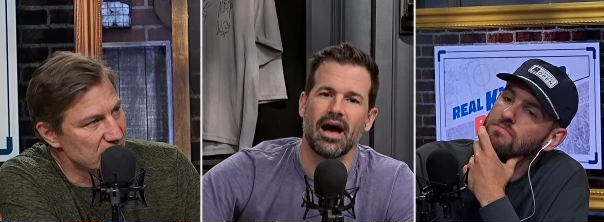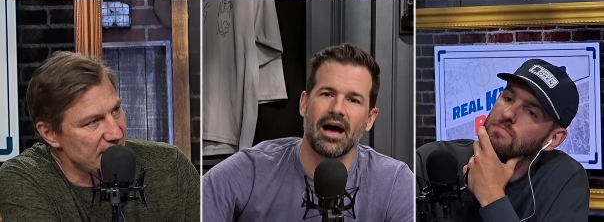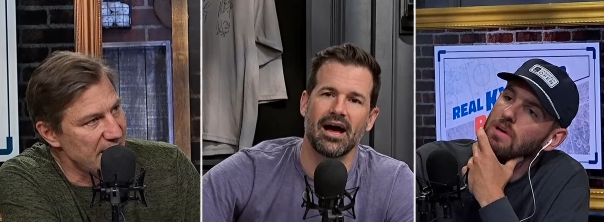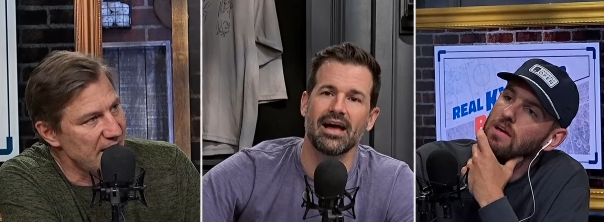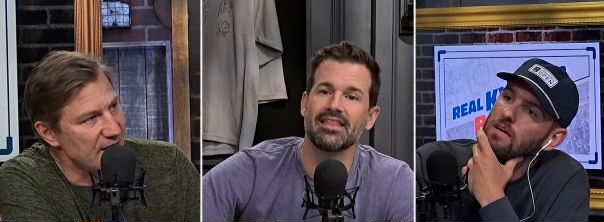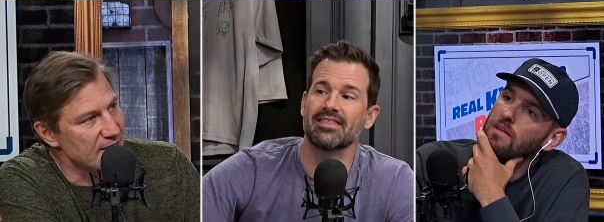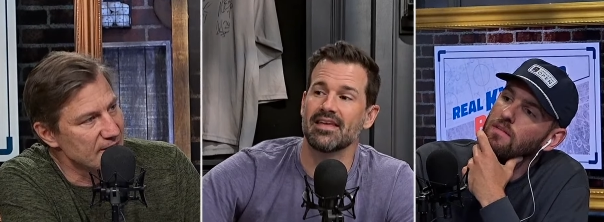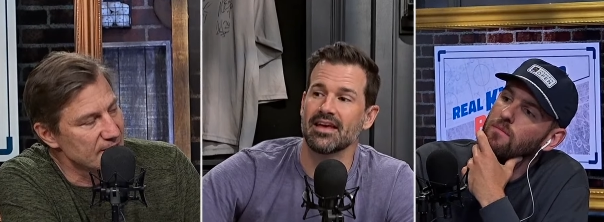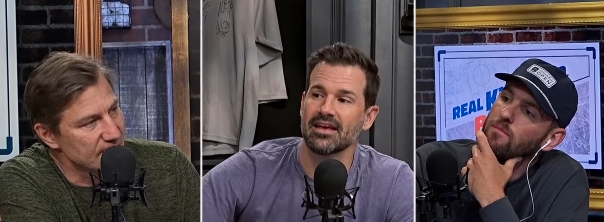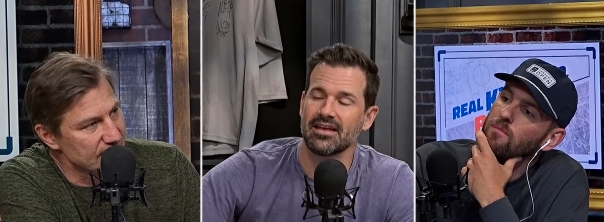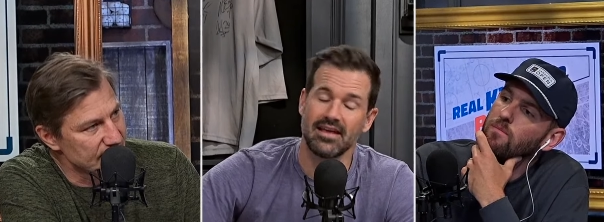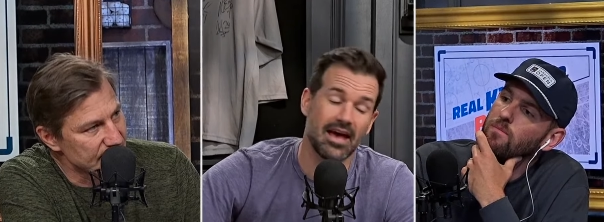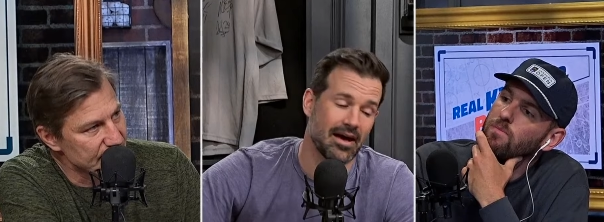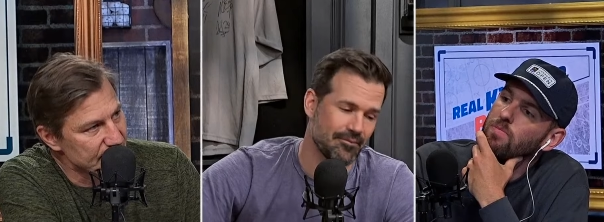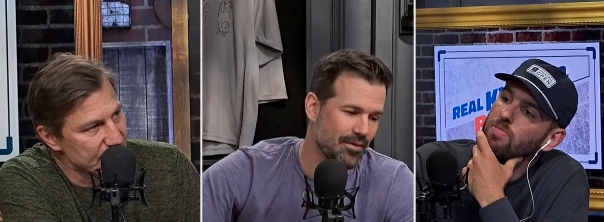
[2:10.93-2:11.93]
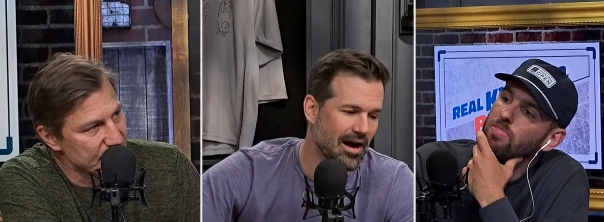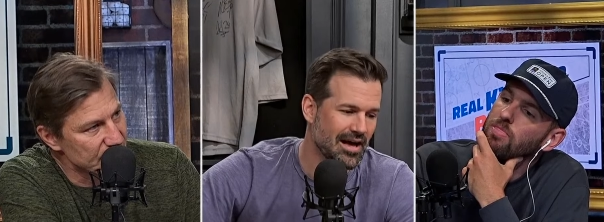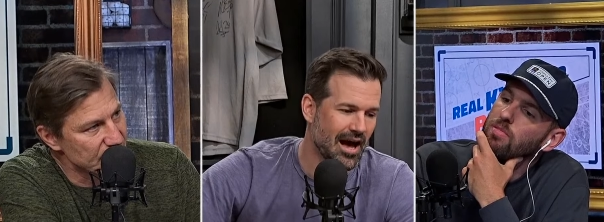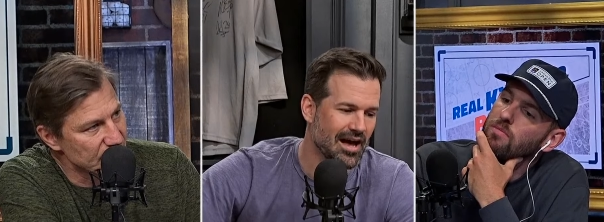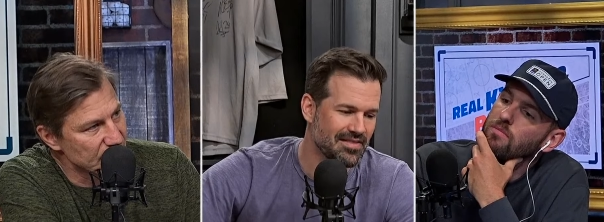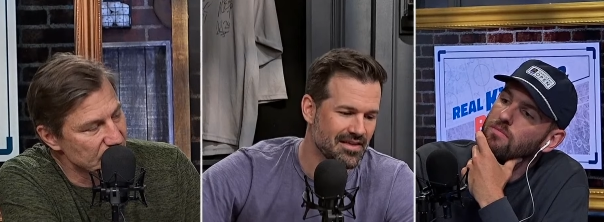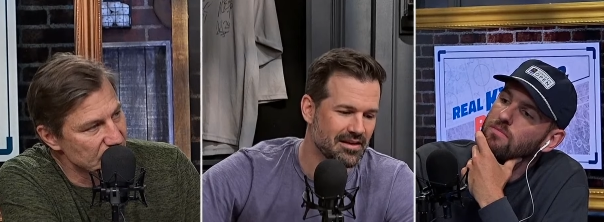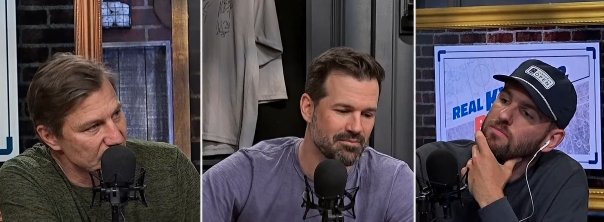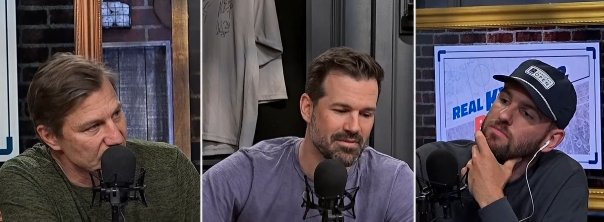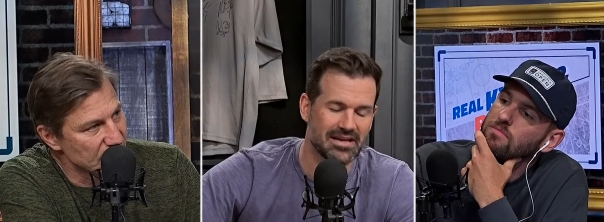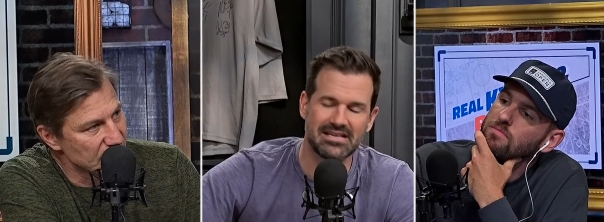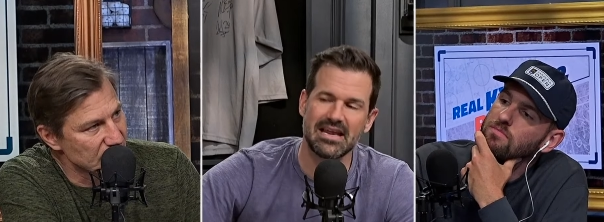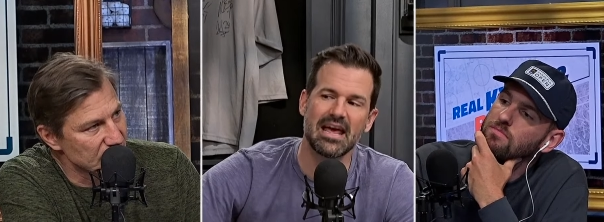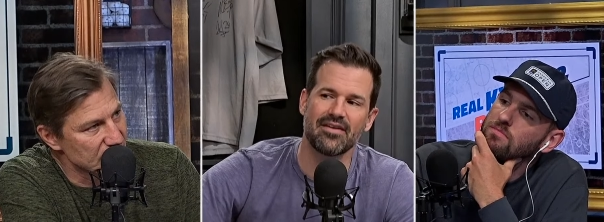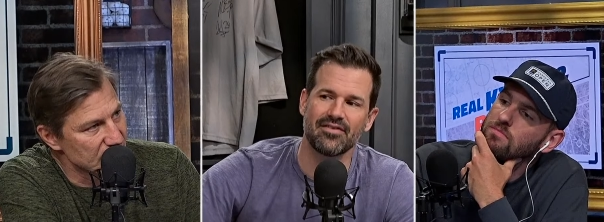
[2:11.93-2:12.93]
Speaker 1: I think yeah, I, I think
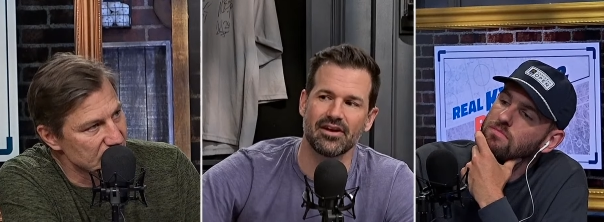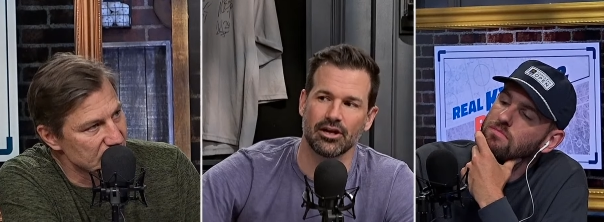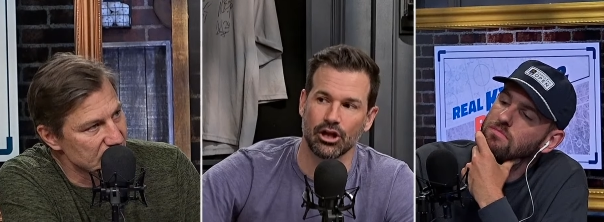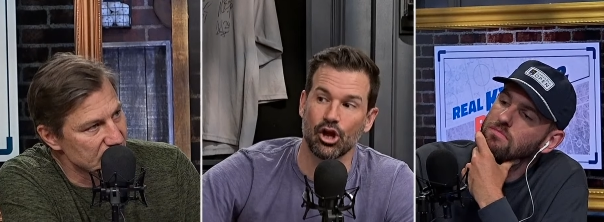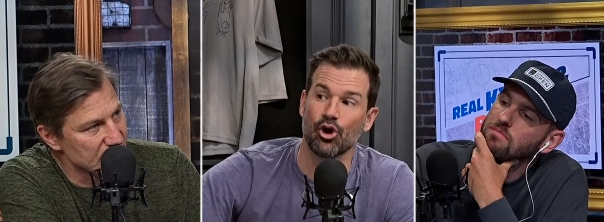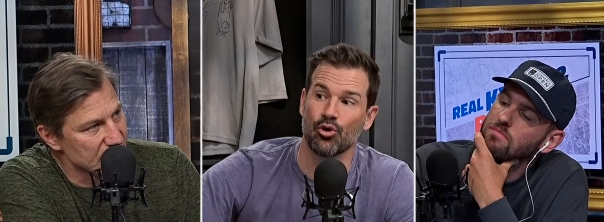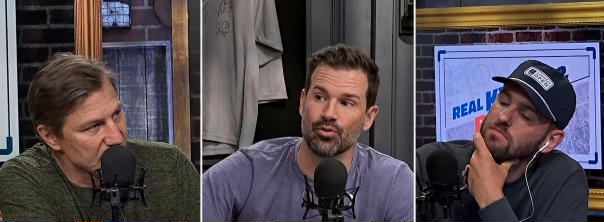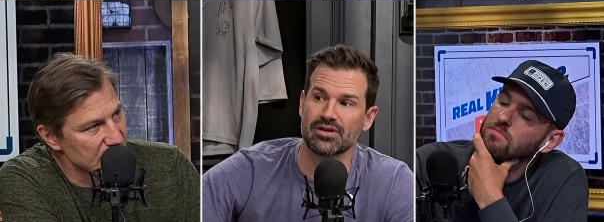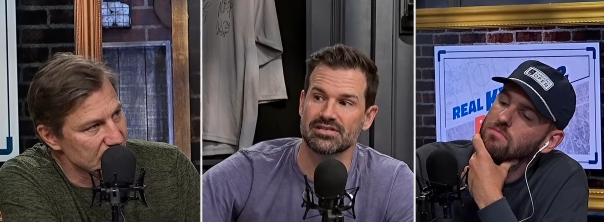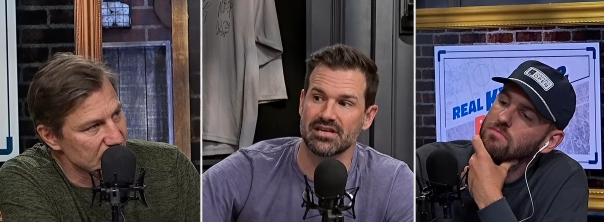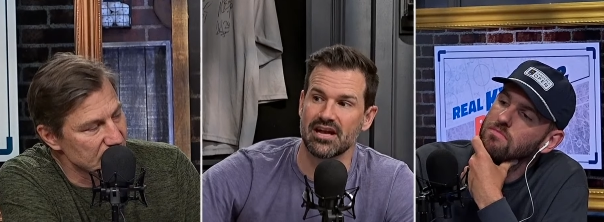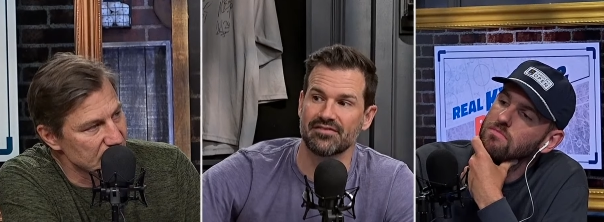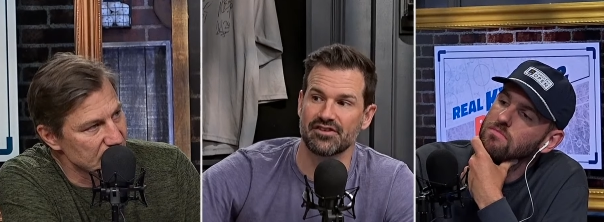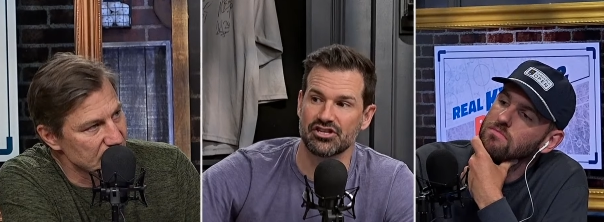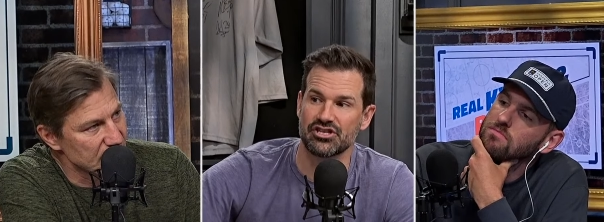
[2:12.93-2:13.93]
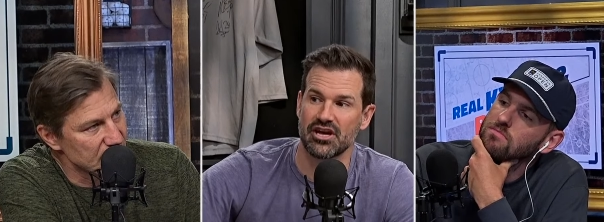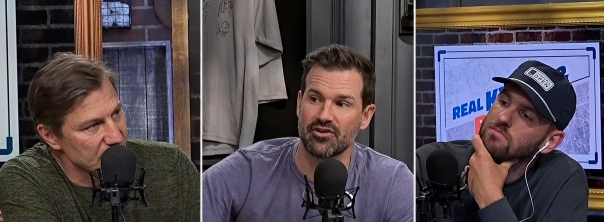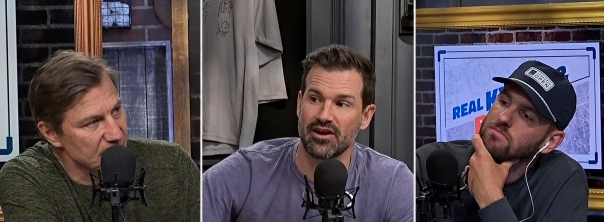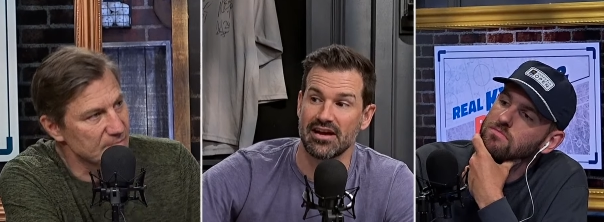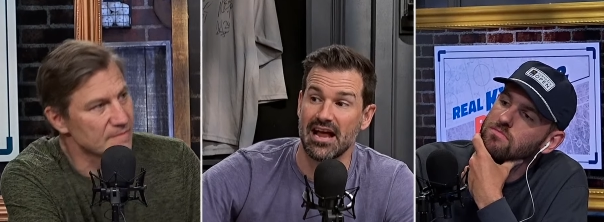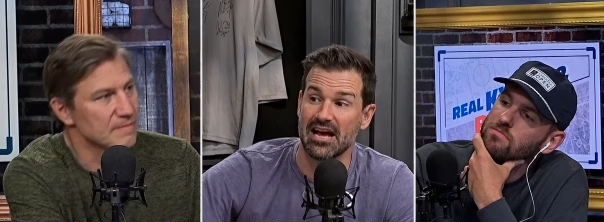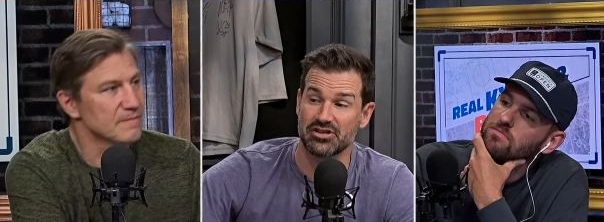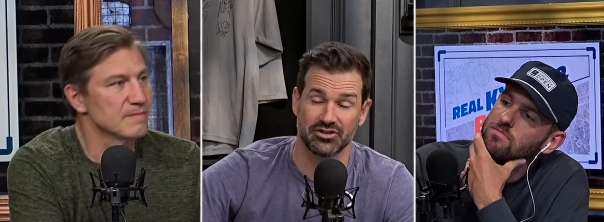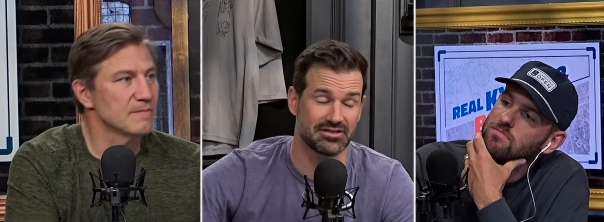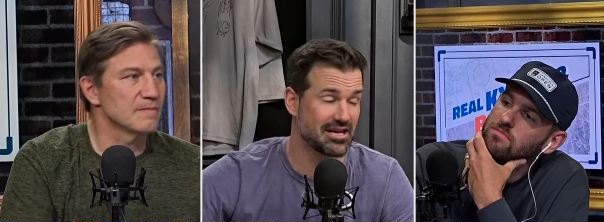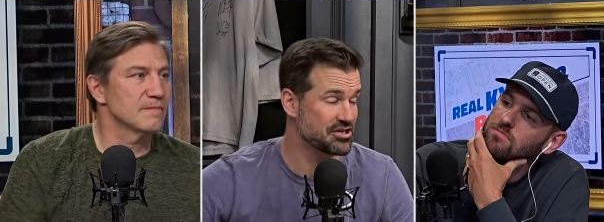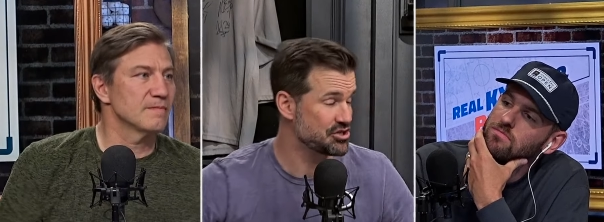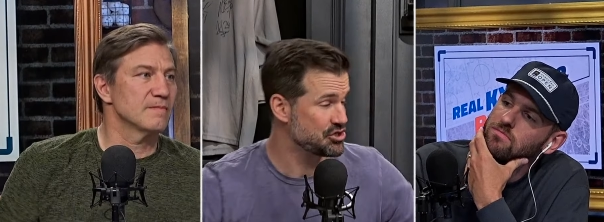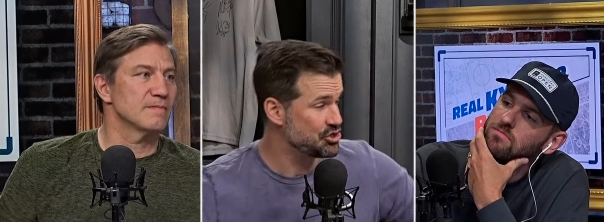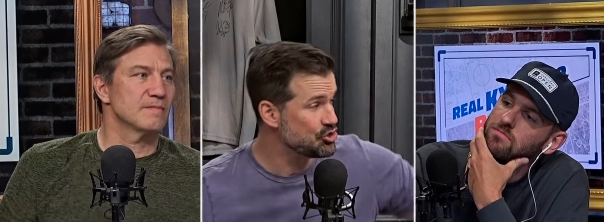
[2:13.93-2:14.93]
McDavid alone is enough to generate national
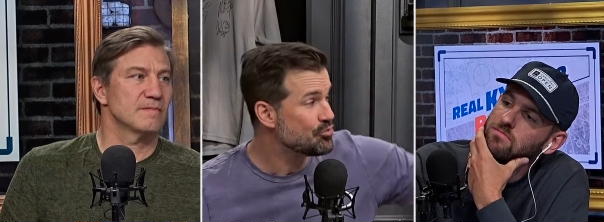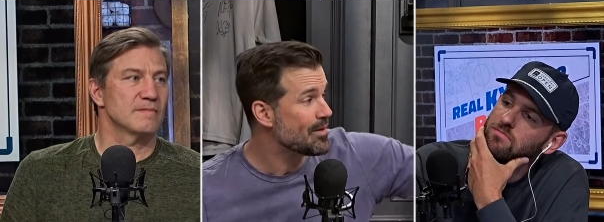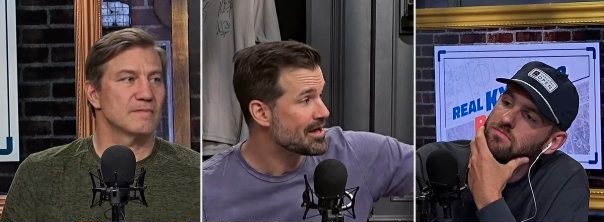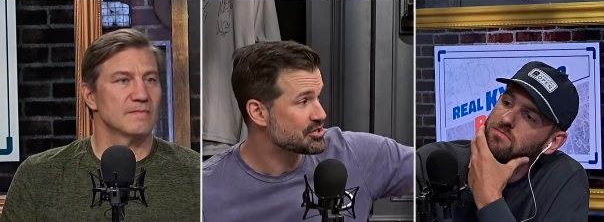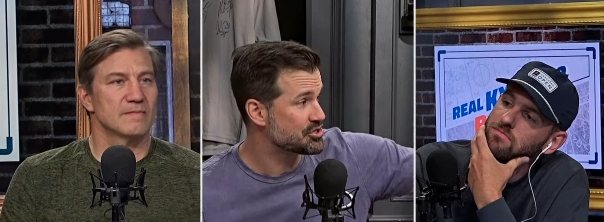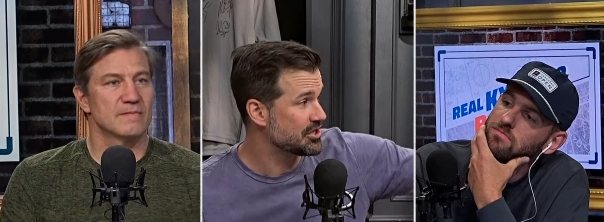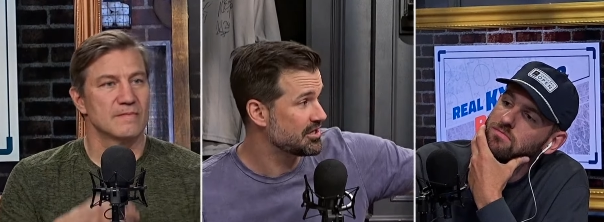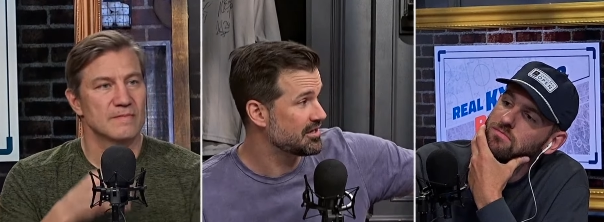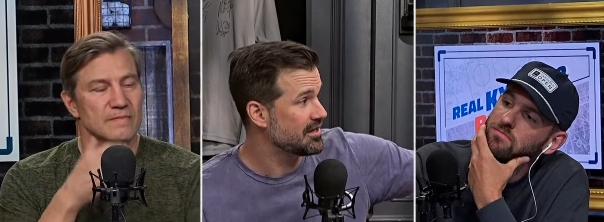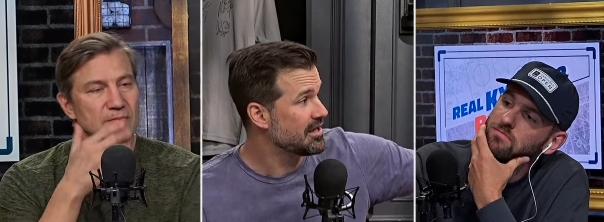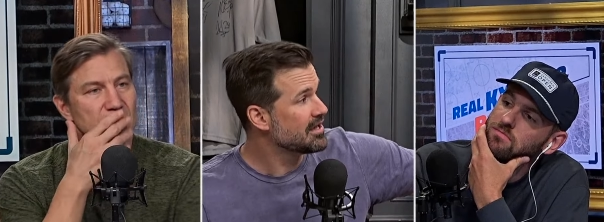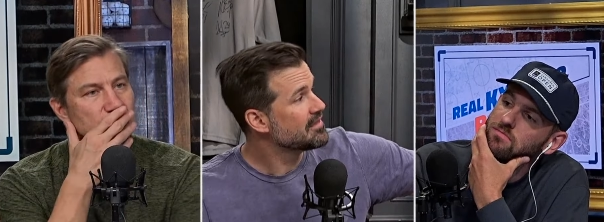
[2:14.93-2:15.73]
attention. You mentioned